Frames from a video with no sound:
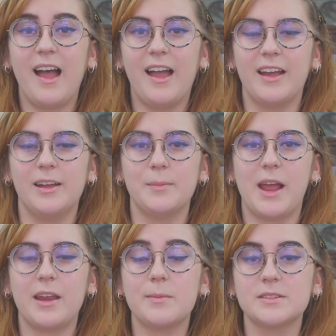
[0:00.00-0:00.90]
Hi,
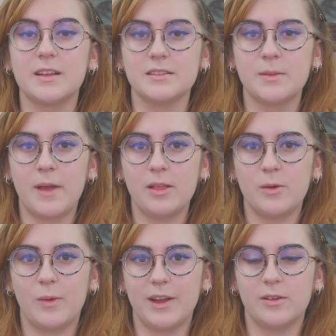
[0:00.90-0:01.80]
my name is Isabella
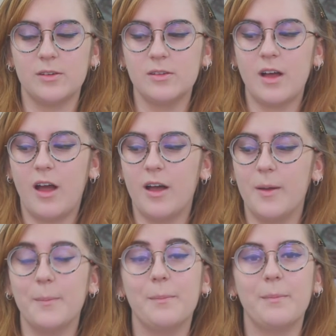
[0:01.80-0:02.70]
Wikle.
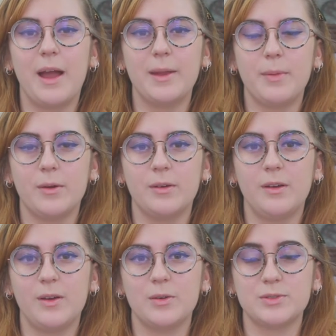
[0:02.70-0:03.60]
My
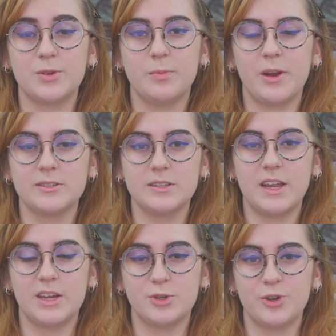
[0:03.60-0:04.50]
poster
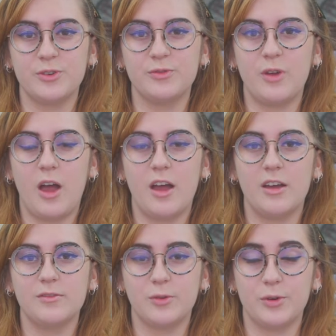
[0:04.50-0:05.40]
presentation
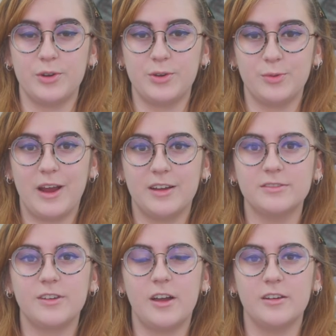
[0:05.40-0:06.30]
for
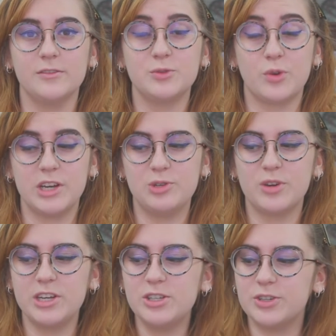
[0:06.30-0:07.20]
UURAF of
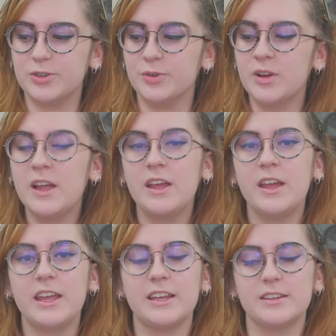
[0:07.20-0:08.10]
2022
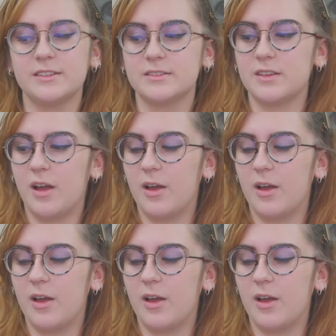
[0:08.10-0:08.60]
is